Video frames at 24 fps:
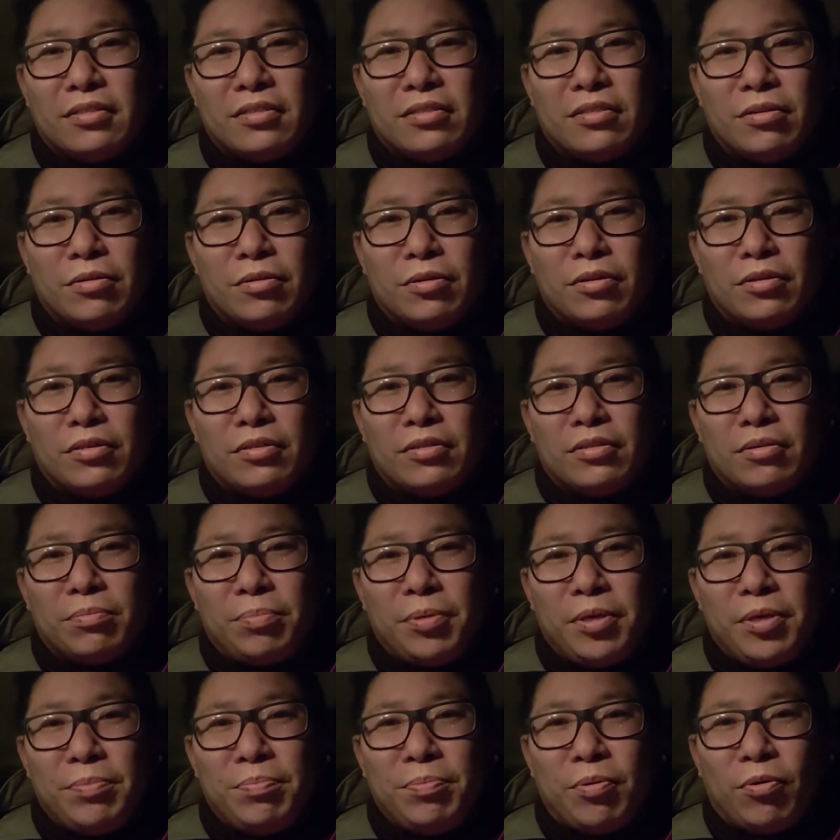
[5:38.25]
the the
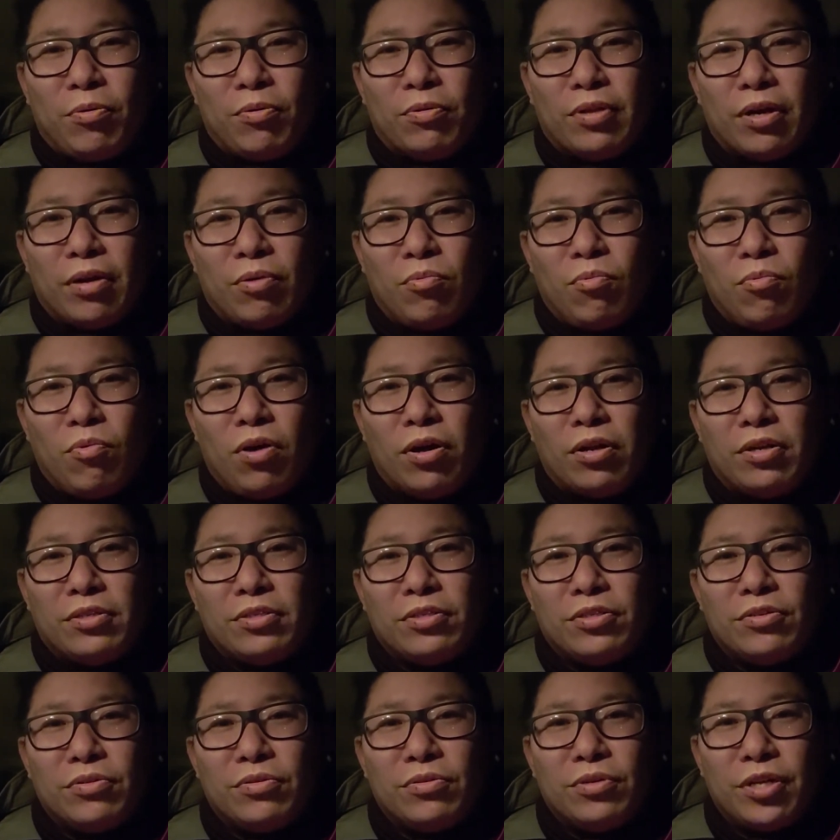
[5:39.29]
people that wanted
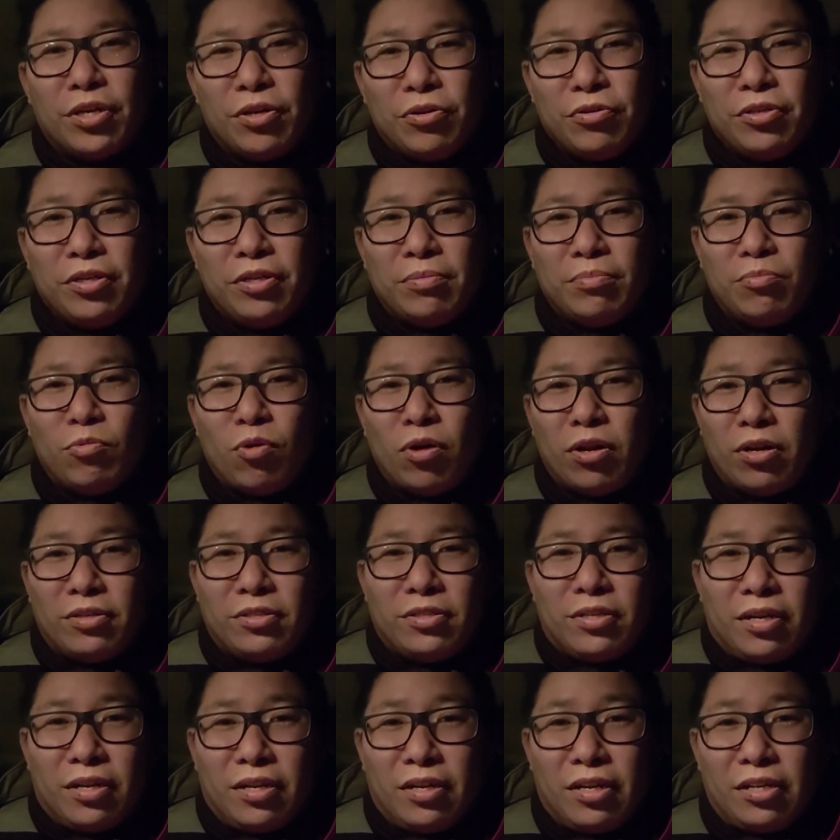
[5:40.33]
to kill him wanted
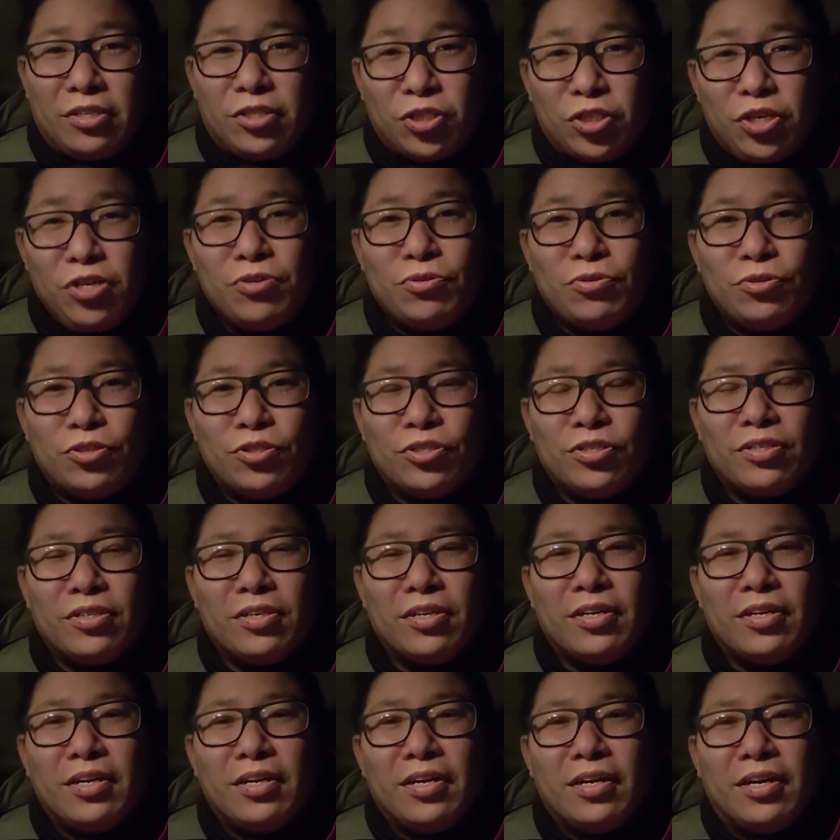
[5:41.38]
an excuse
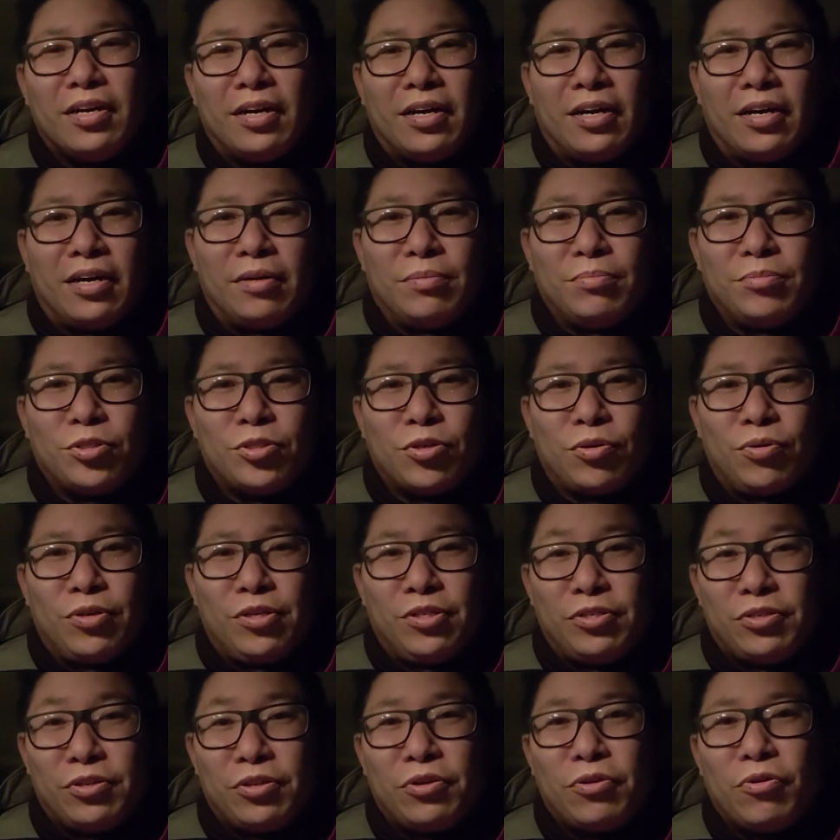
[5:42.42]
um, so he's
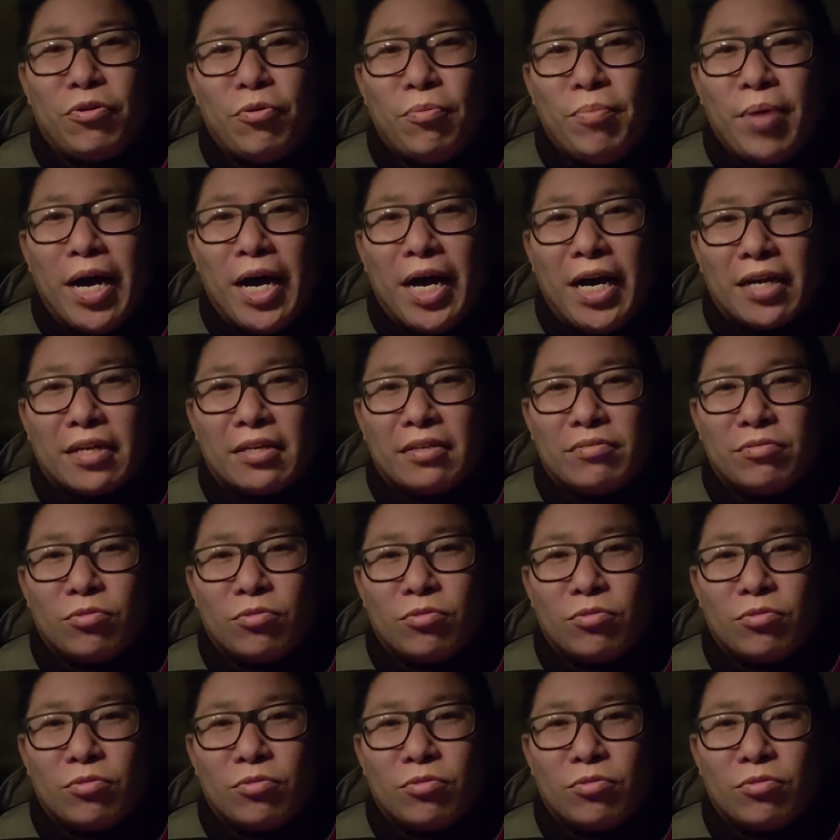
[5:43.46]
going to go back.